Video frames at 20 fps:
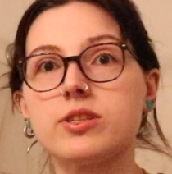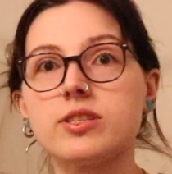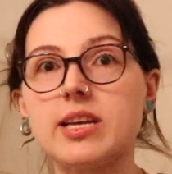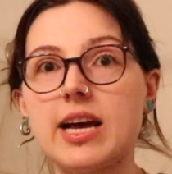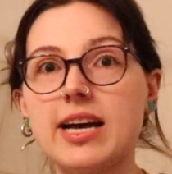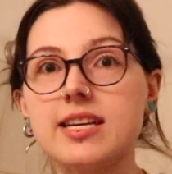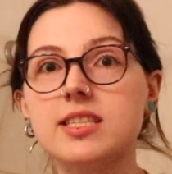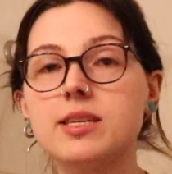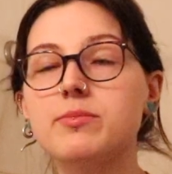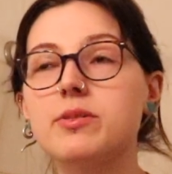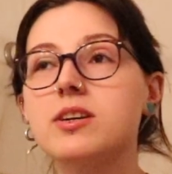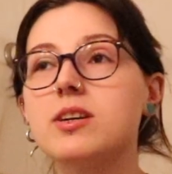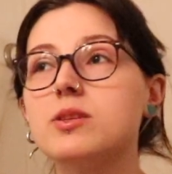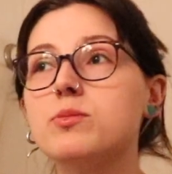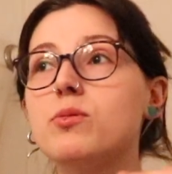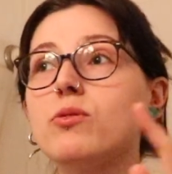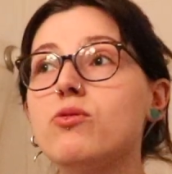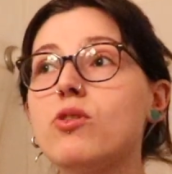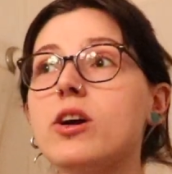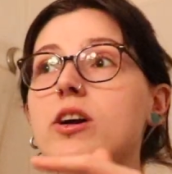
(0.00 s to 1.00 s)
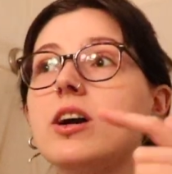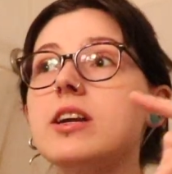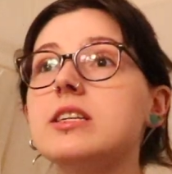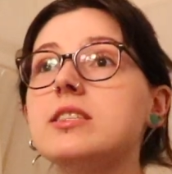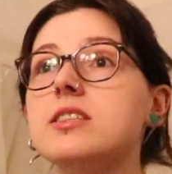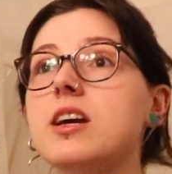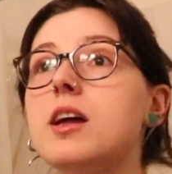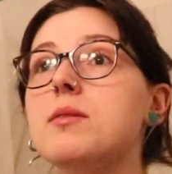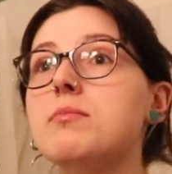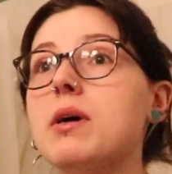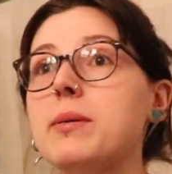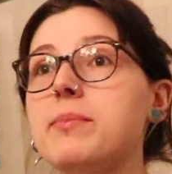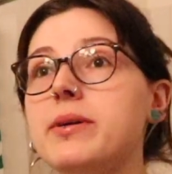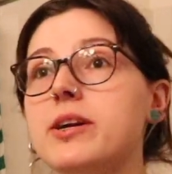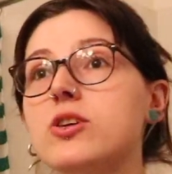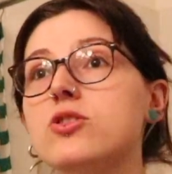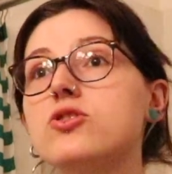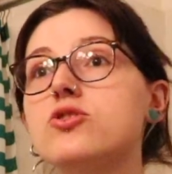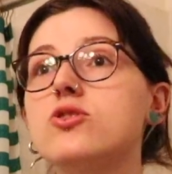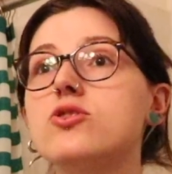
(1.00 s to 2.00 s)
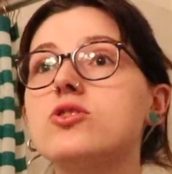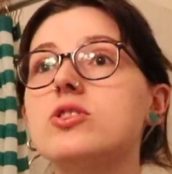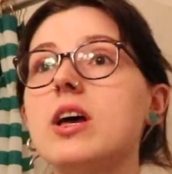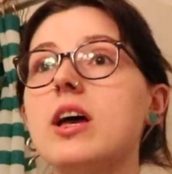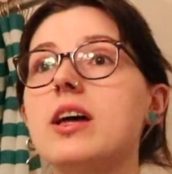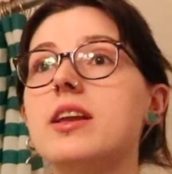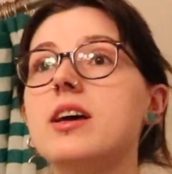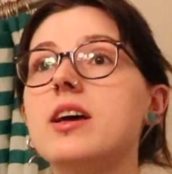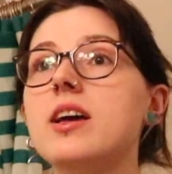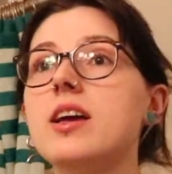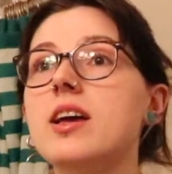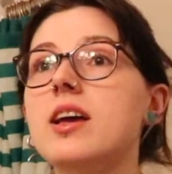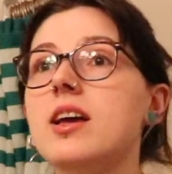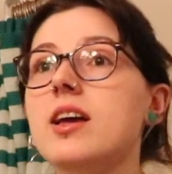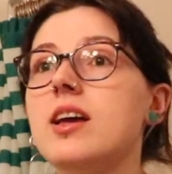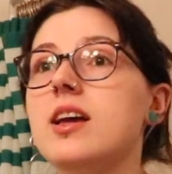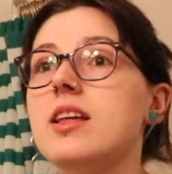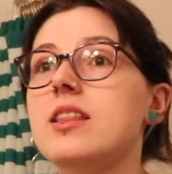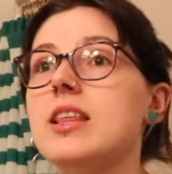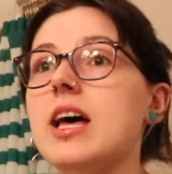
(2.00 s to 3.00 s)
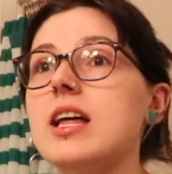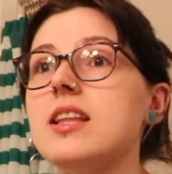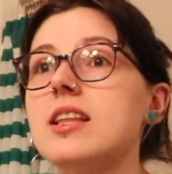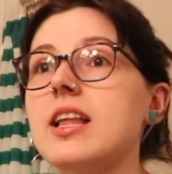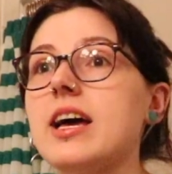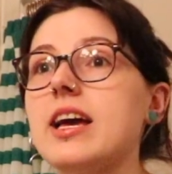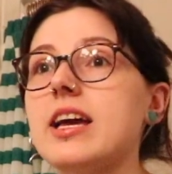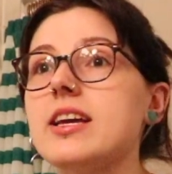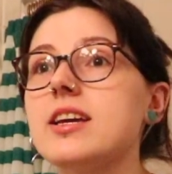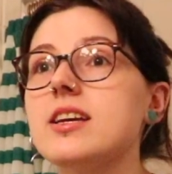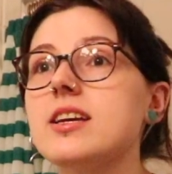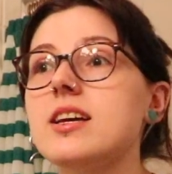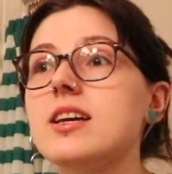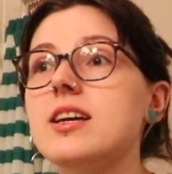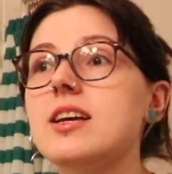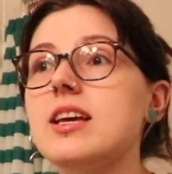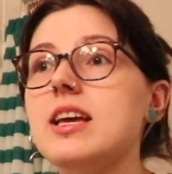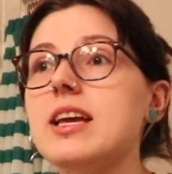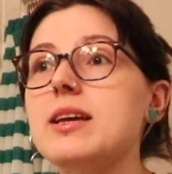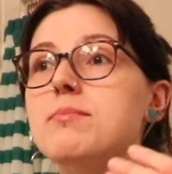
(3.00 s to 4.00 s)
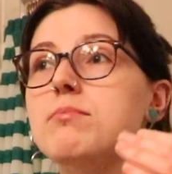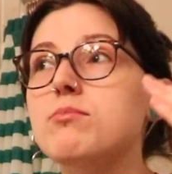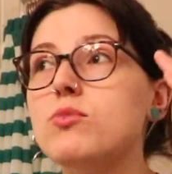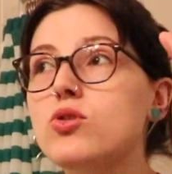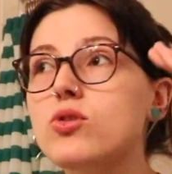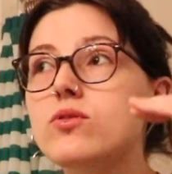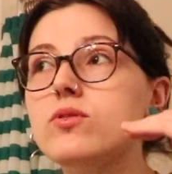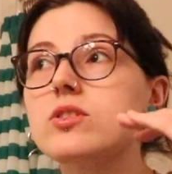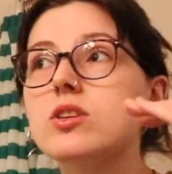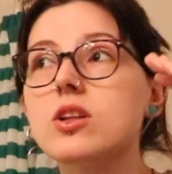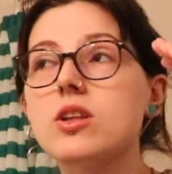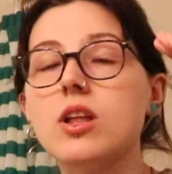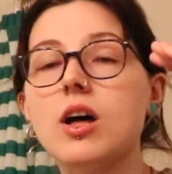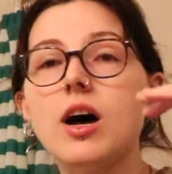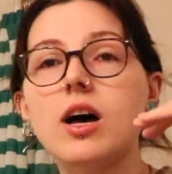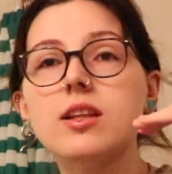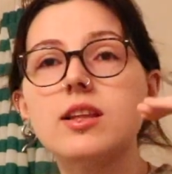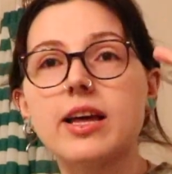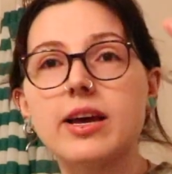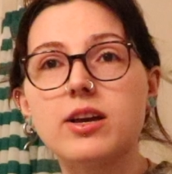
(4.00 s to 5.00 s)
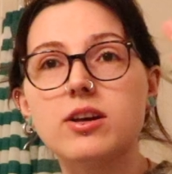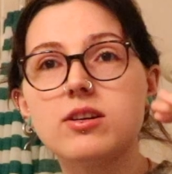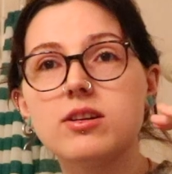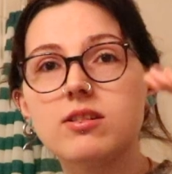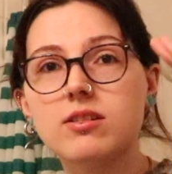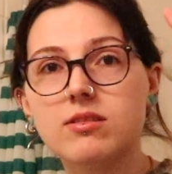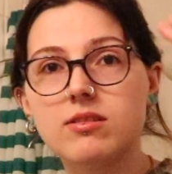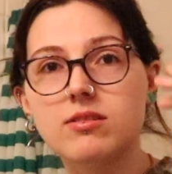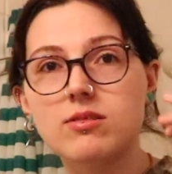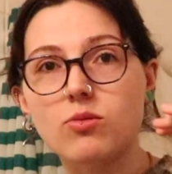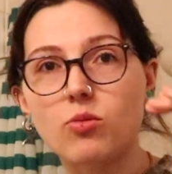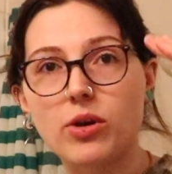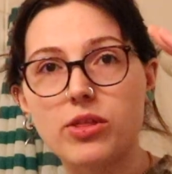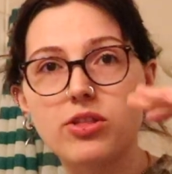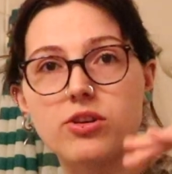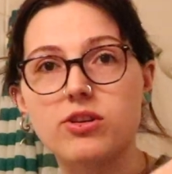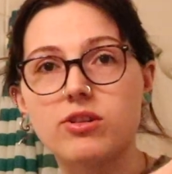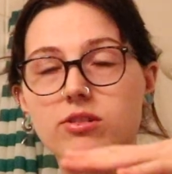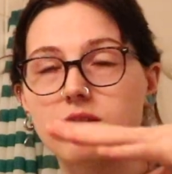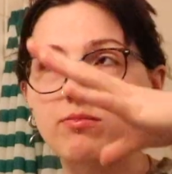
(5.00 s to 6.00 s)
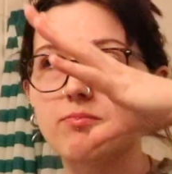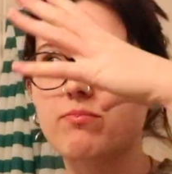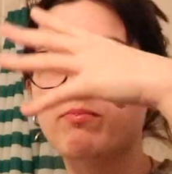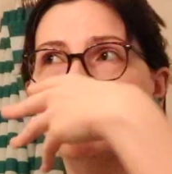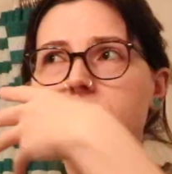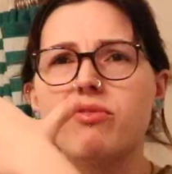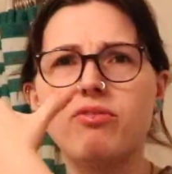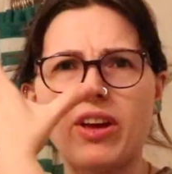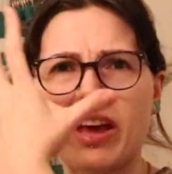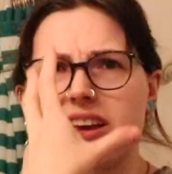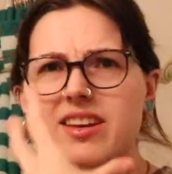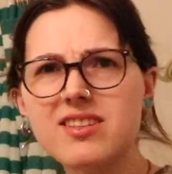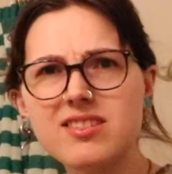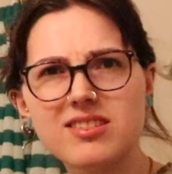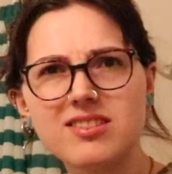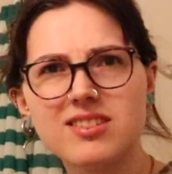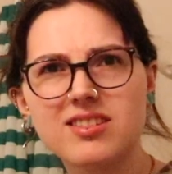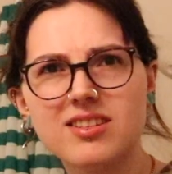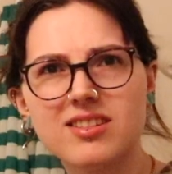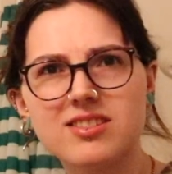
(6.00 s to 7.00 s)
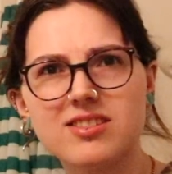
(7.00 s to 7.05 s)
sassy, because before I got it done, my piercer said that like it moves a lot like with your face.